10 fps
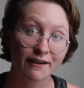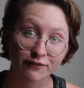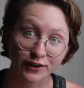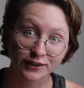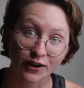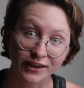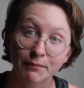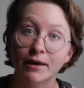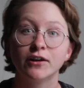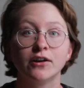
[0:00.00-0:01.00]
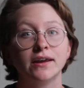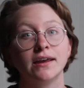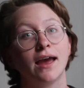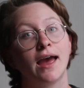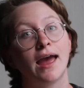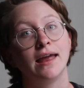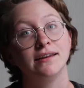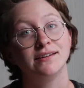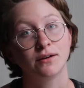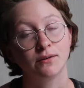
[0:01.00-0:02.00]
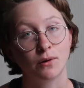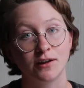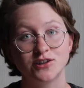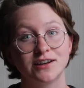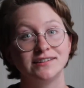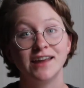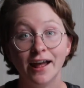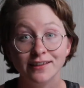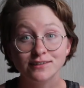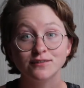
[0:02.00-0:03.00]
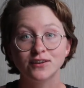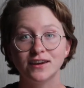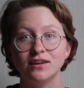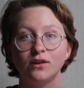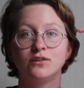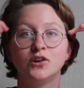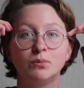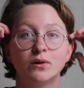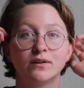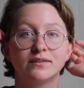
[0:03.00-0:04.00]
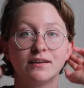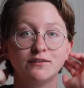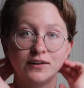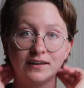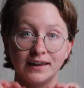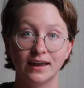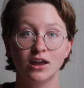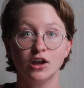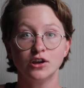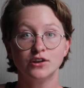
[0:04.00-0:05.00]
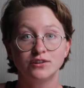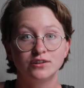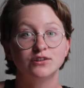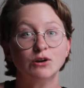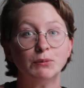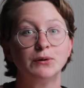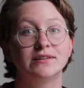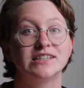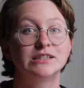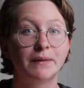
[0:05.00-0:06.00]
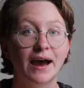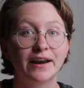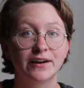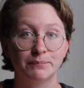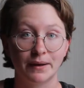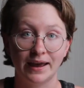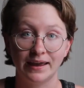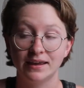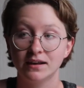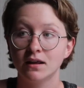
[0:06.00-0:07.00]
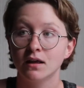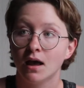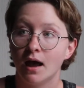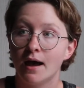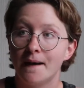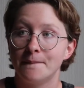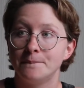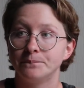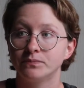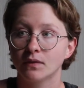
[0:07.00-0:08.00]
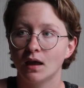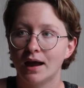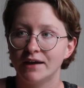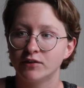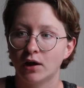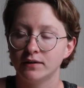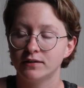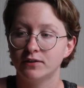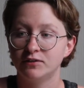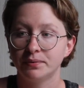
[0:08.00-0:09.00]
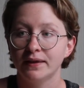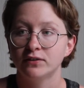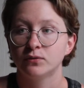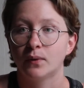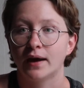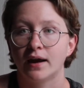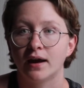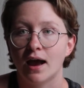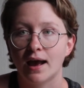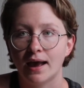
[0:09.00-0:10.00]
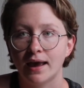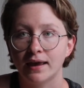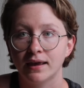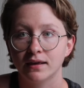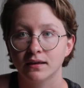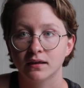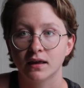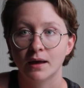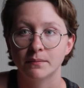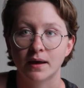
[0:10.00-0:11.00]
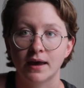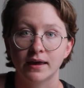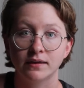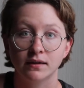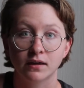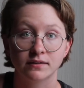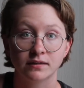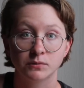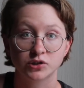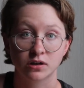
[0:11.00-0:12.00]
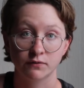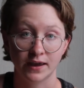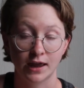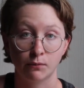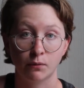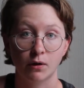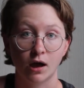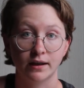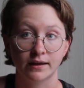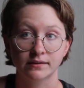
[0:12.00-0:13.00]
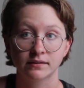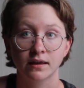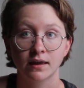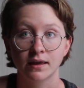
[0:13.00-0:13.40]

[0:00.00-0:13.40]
every documentary and watching tons of vegan YouTubers and feeling super inspired by it, I've gotten to this place where I cut my consumption of animal products